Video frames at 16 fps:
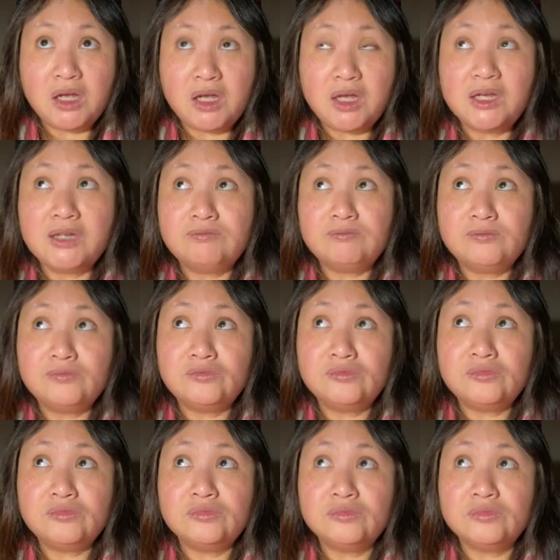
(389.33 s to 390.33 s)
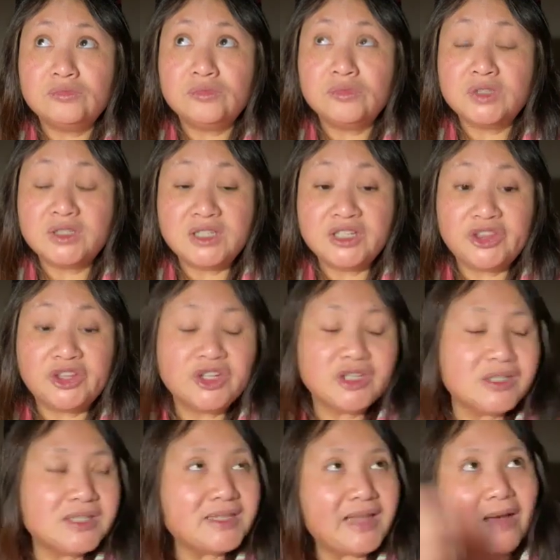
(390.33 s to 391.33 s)
the
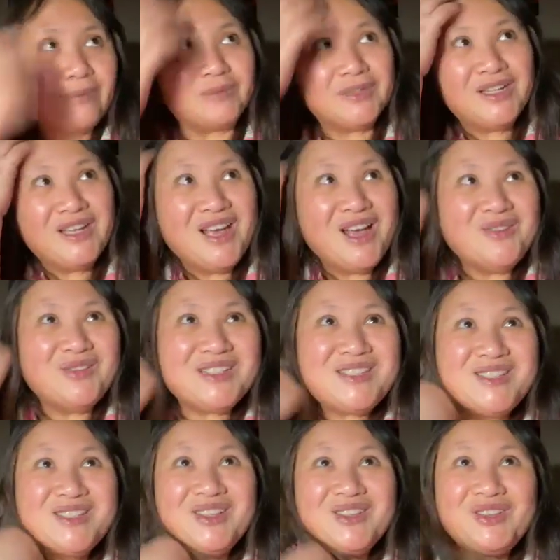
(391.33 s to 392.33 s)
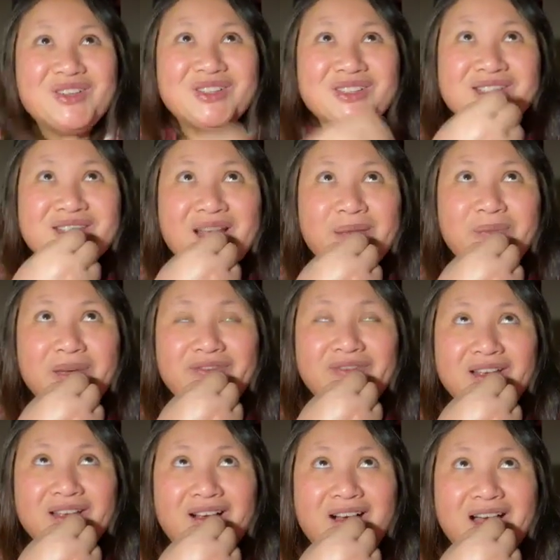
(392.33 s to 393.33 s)
third step. What's the third step? I
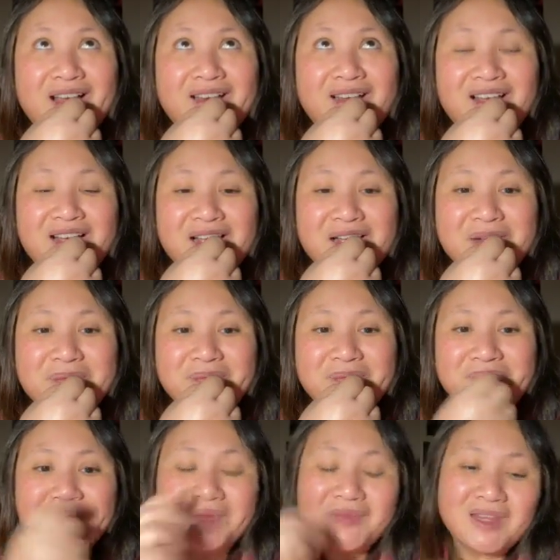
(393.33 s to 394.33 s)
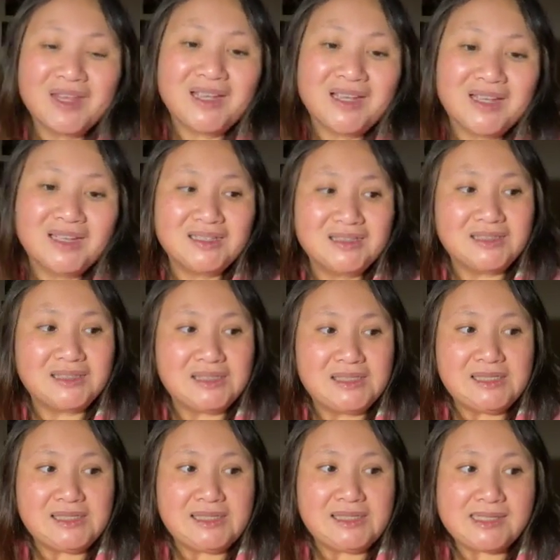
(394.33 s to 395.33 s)
forgot.
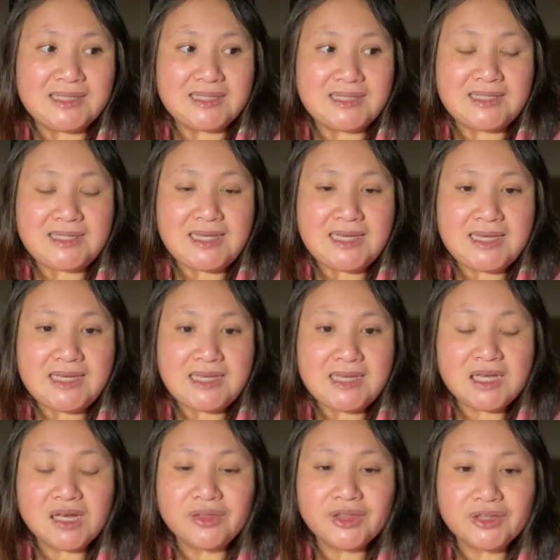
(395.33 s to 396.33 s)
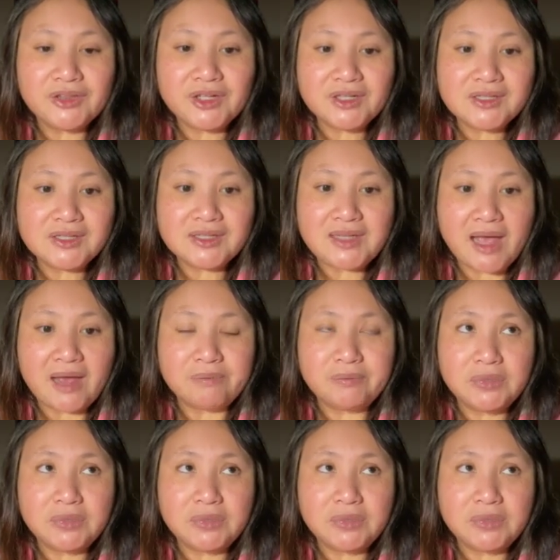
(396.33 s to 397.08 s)
Let's see. The third step.